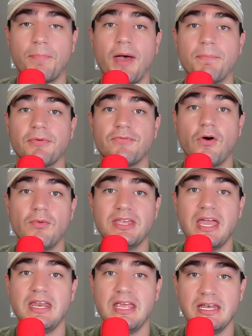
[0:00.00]
But before we
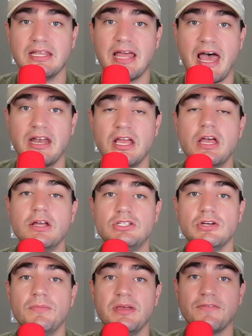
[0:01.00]
get into that,
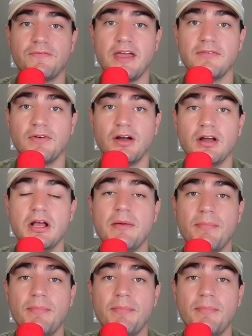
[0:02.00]
do me a favor.